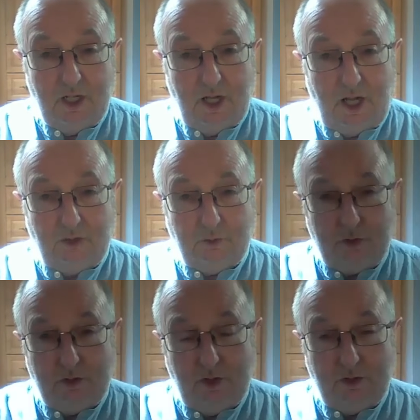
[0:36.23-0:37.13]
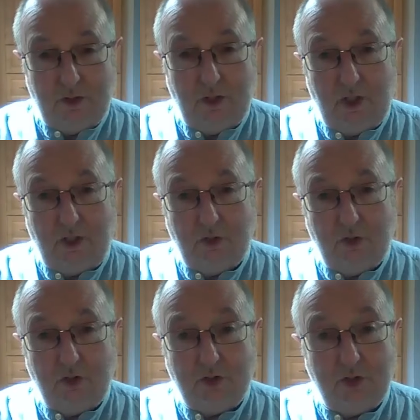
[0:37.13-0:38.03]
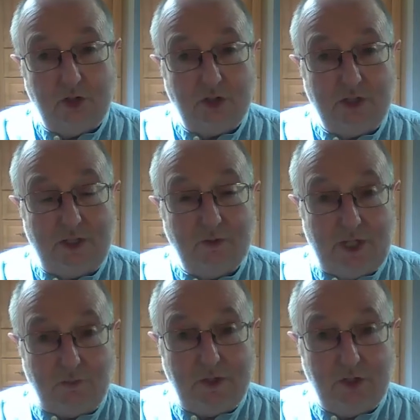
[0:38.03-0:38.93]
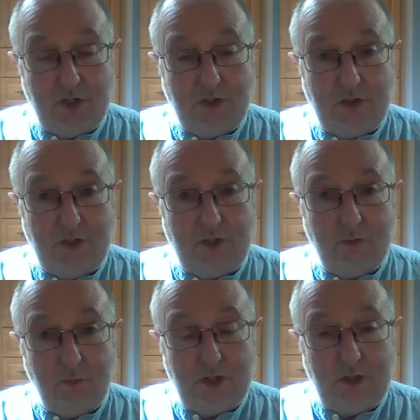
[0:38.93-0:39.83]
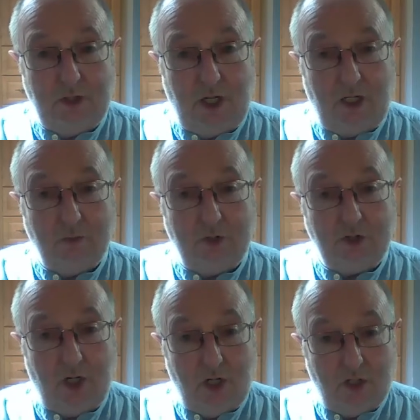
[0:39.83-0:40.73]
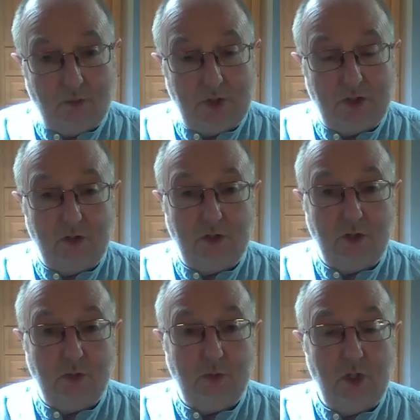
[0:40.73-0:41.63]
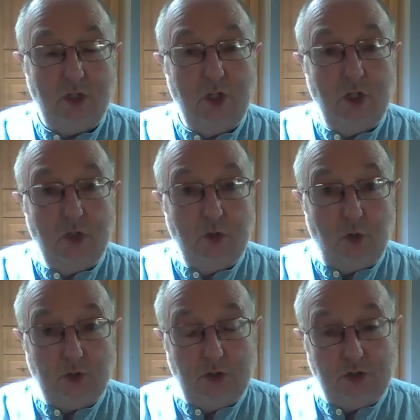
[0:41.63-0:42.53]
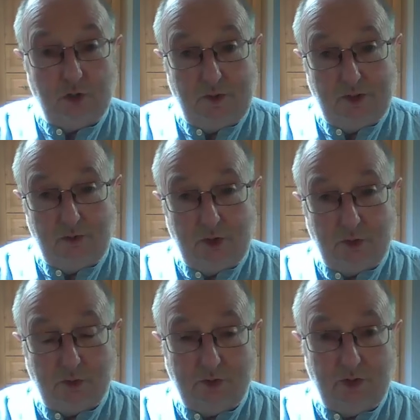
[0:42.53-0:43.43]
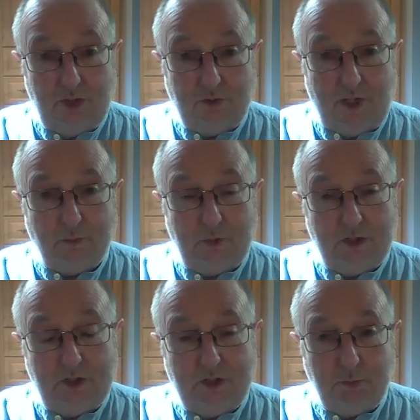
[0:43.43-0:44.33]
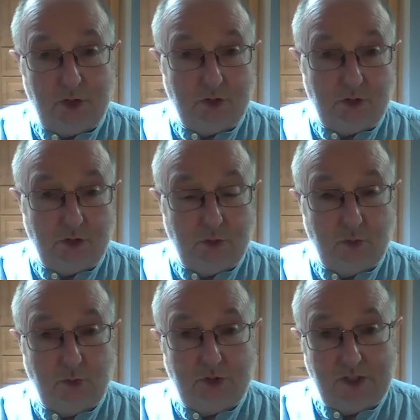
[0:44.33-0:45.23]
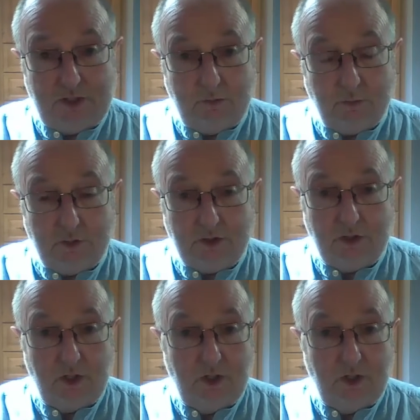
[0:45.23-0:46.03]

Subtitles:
And for another, I learned just how damaging it can be, how much harm it can do, not just to individuals and their families, but to teams